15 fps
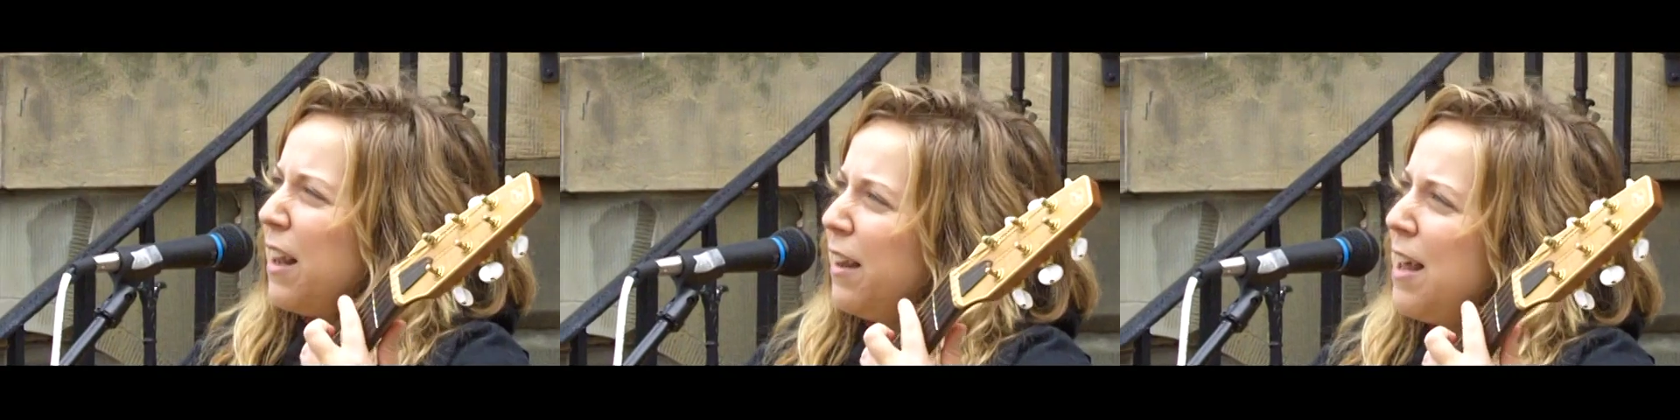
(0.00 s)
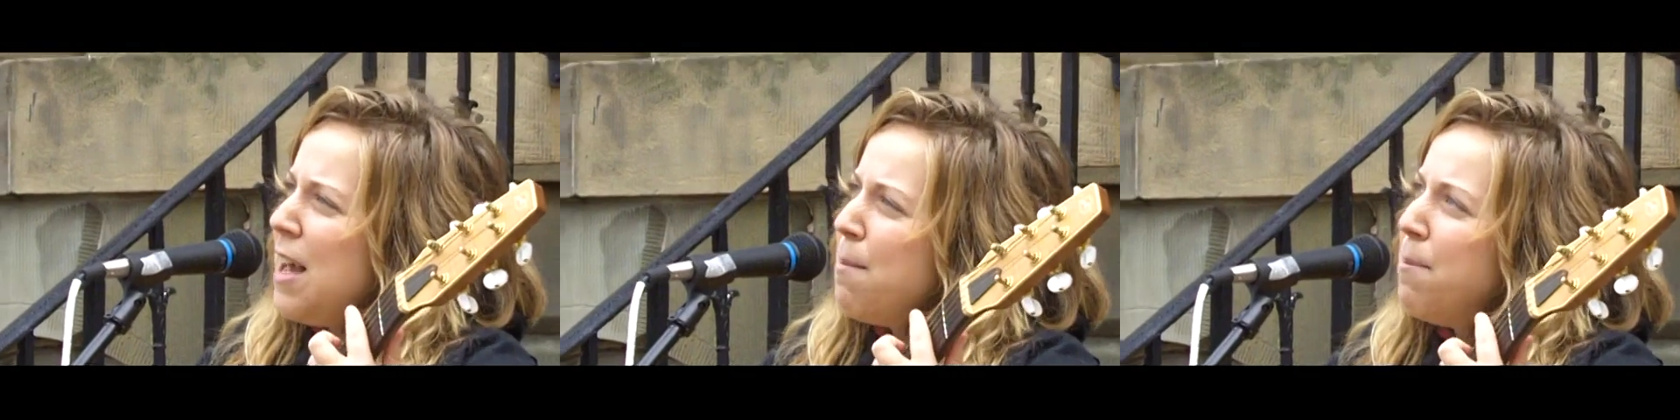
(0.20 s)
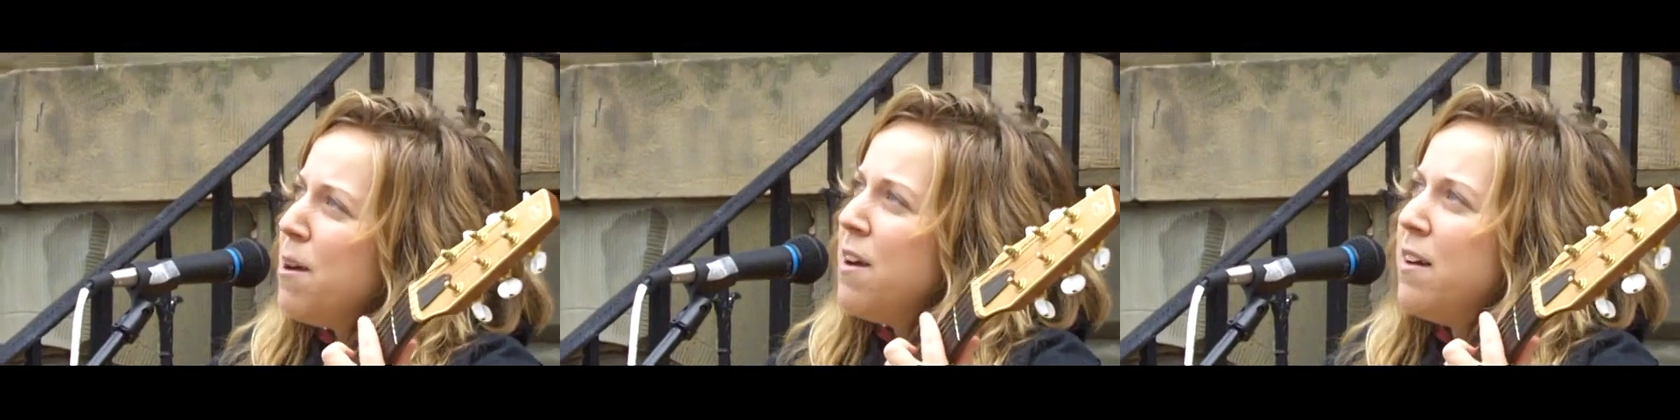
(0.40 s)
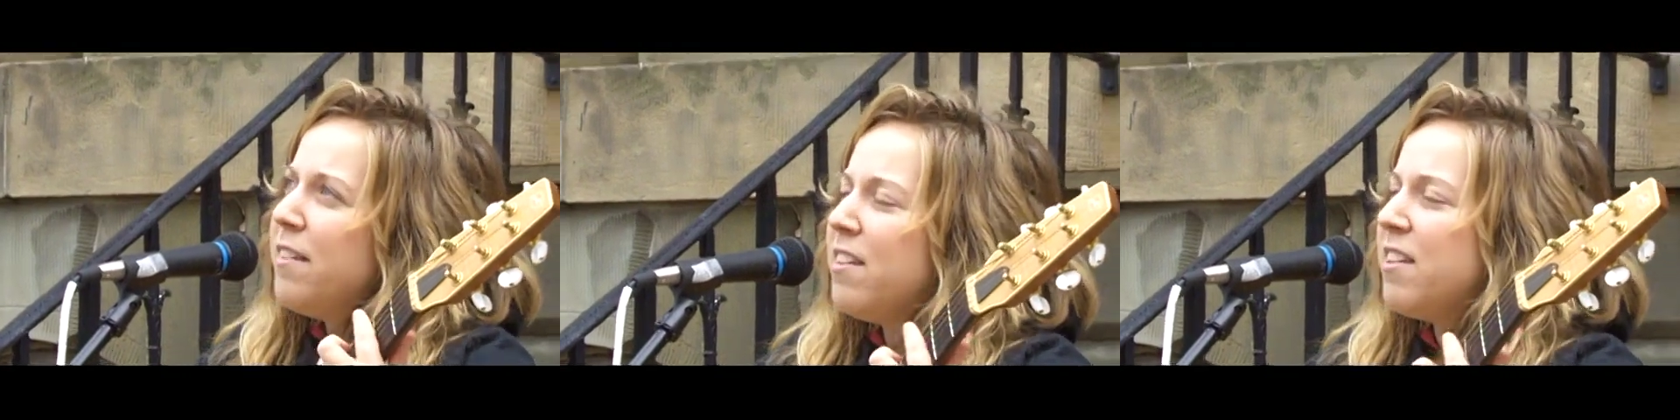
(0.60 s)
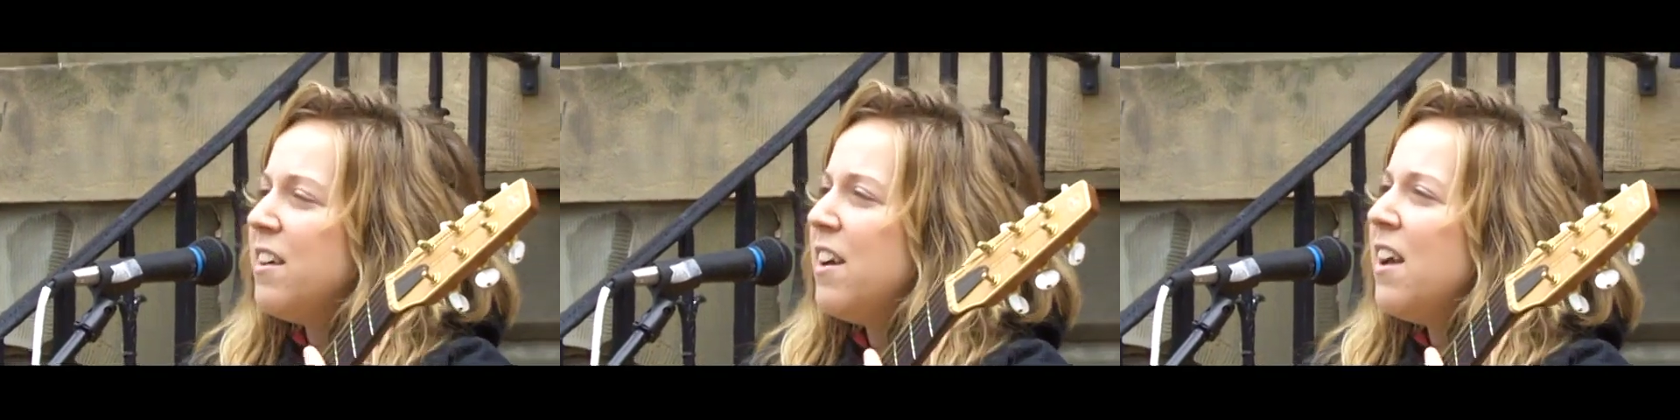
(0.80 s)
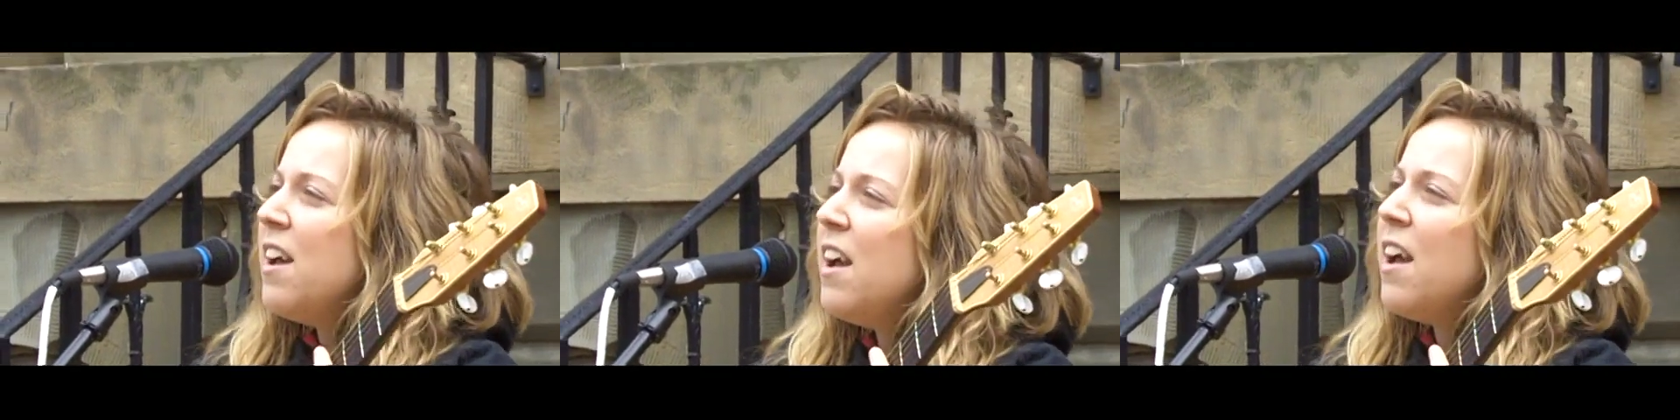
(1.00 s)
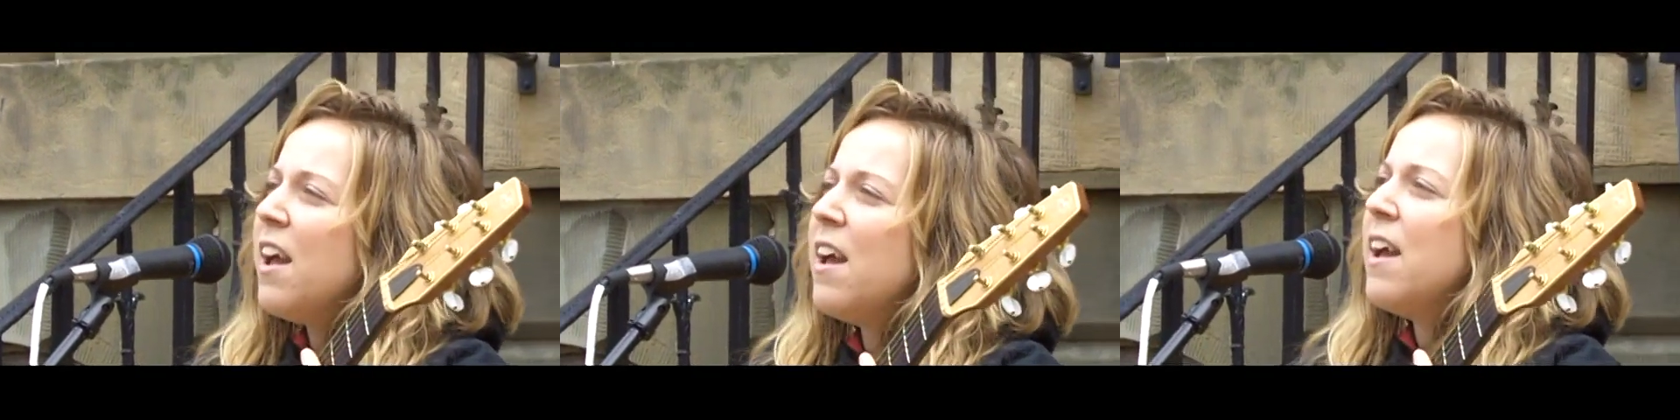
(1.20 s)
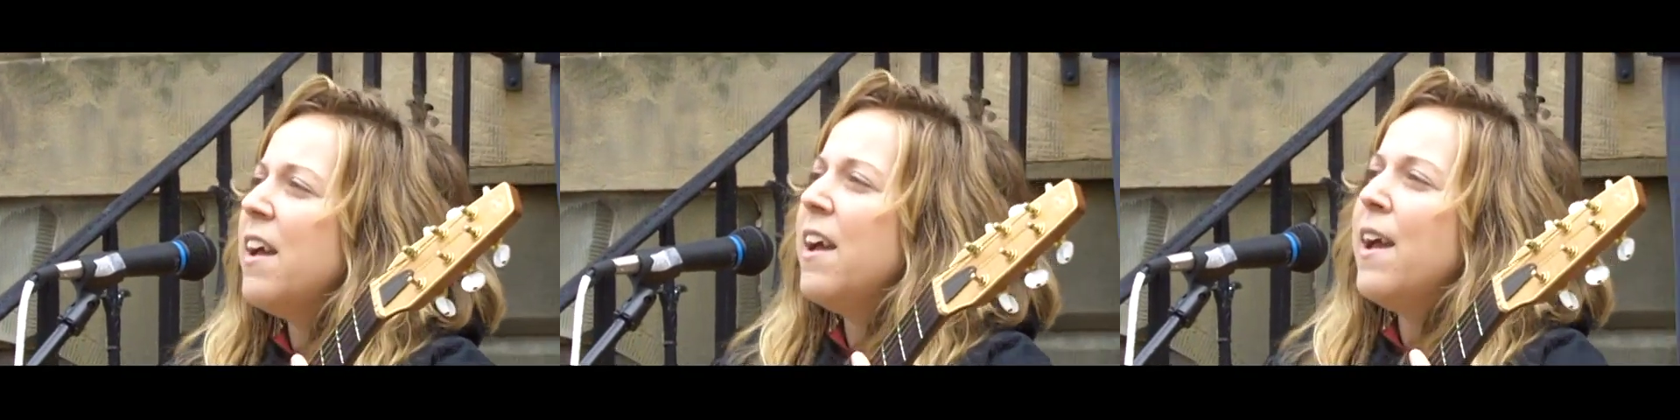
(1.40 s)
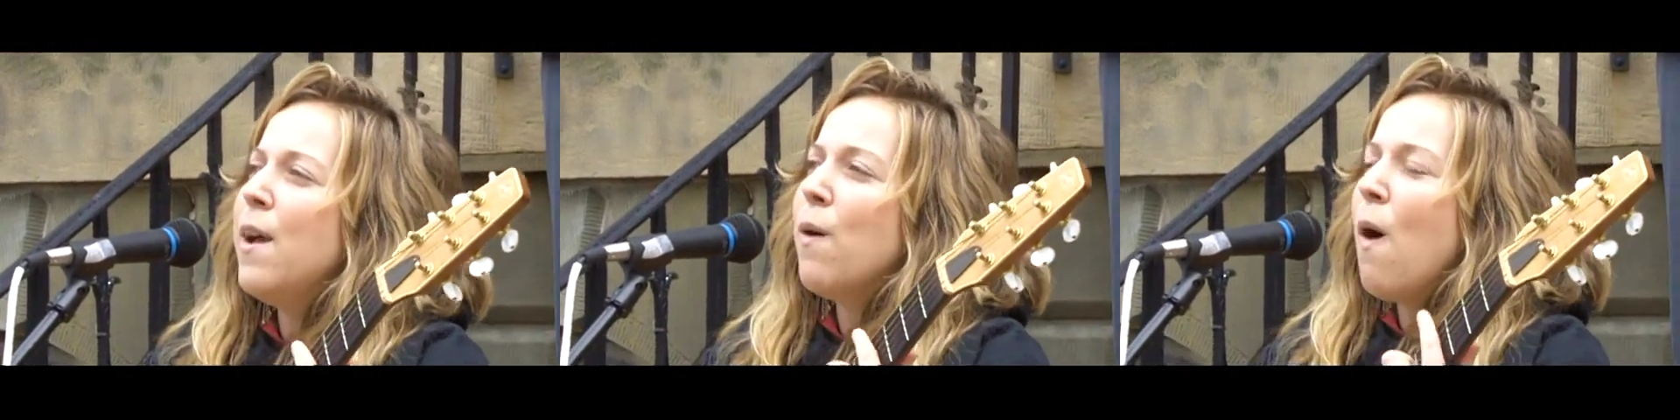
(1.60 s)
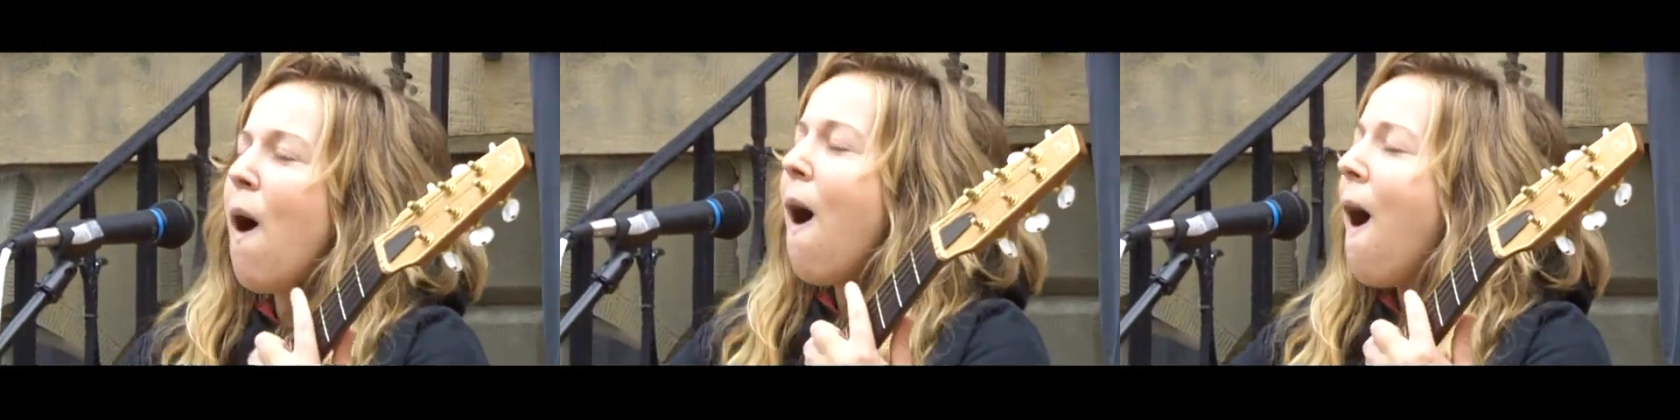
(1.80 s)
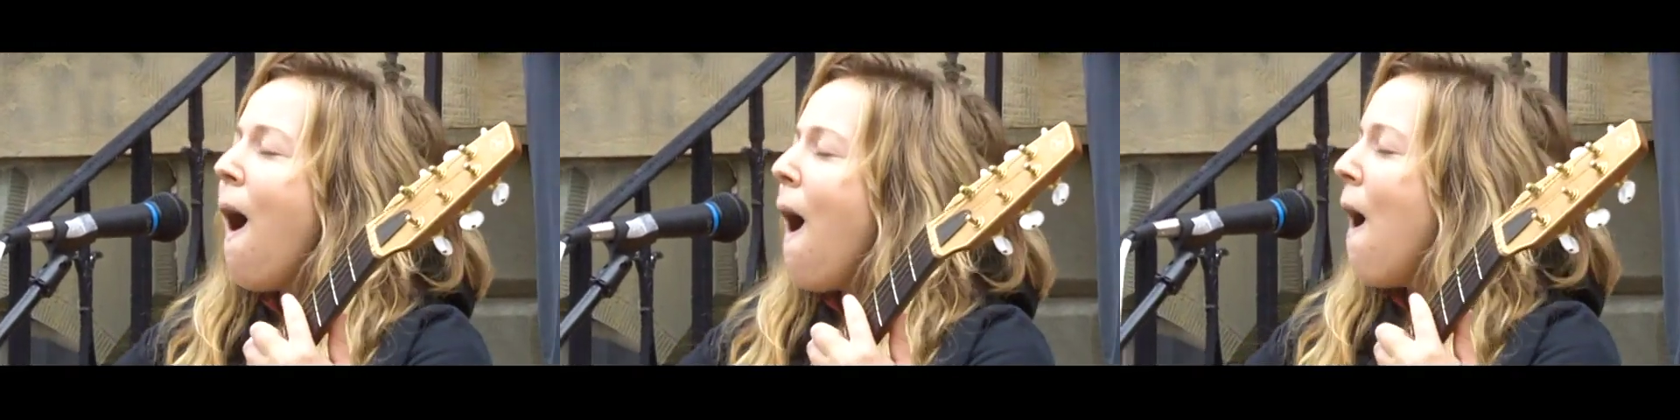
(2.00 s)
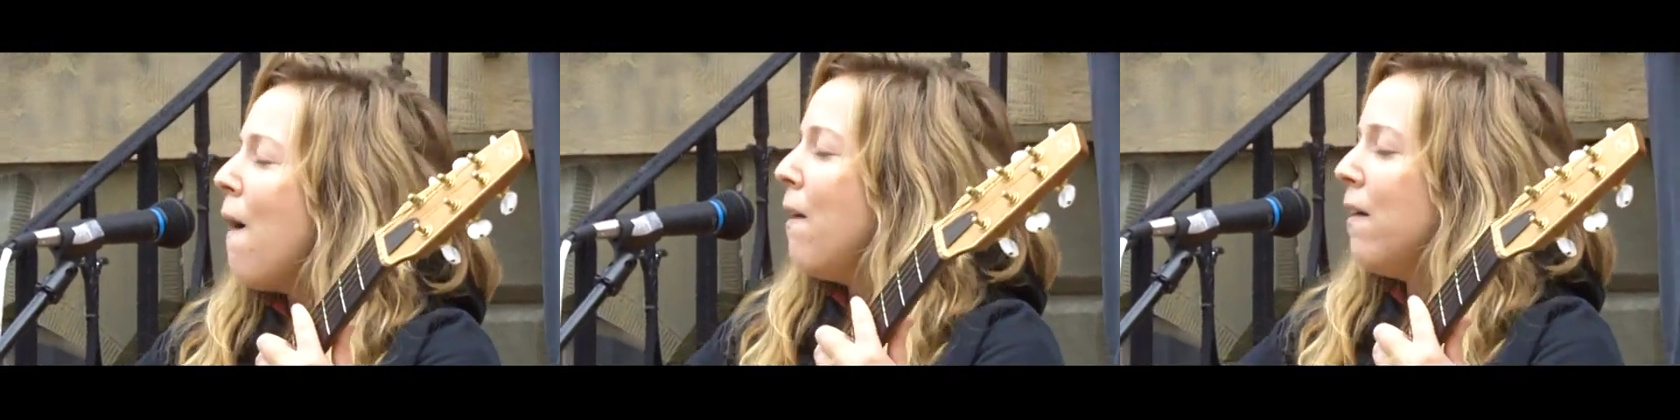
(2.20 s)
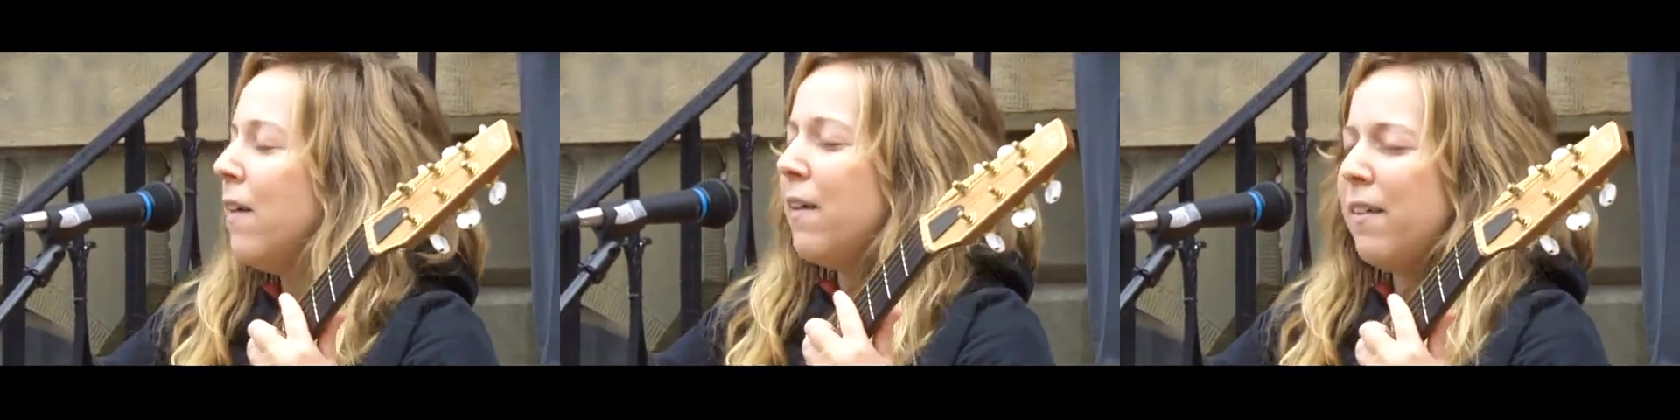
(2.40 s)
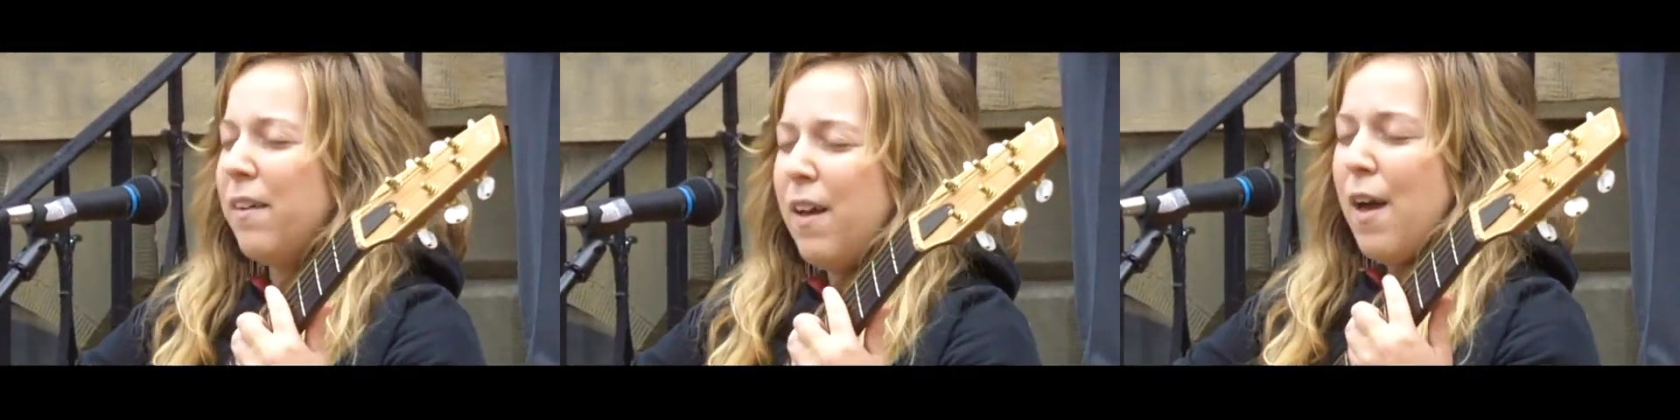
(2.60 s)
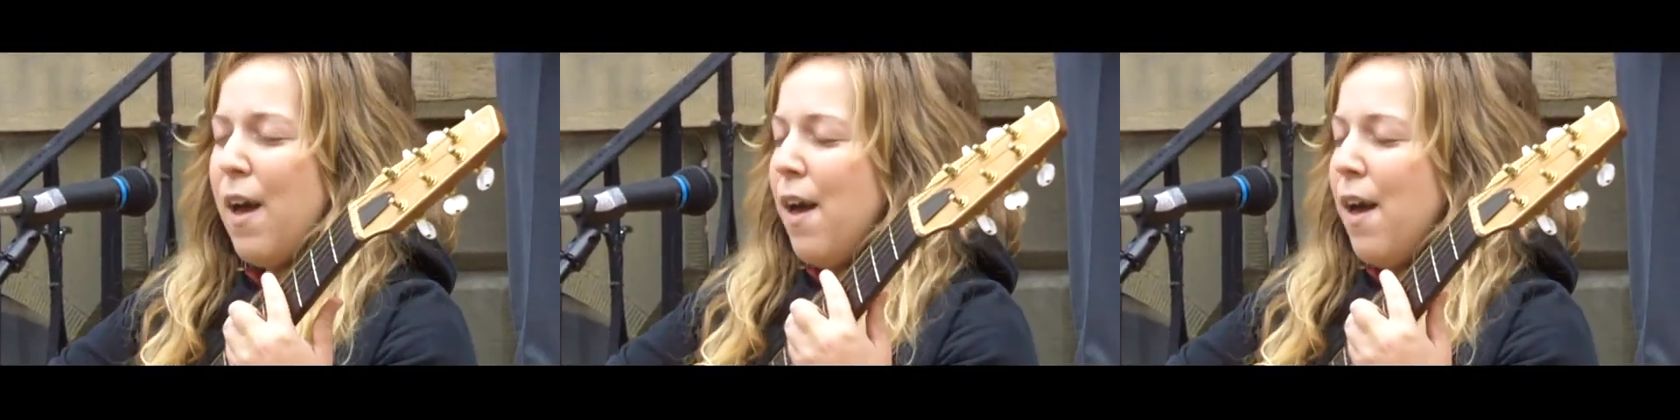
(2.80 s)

liberty oh,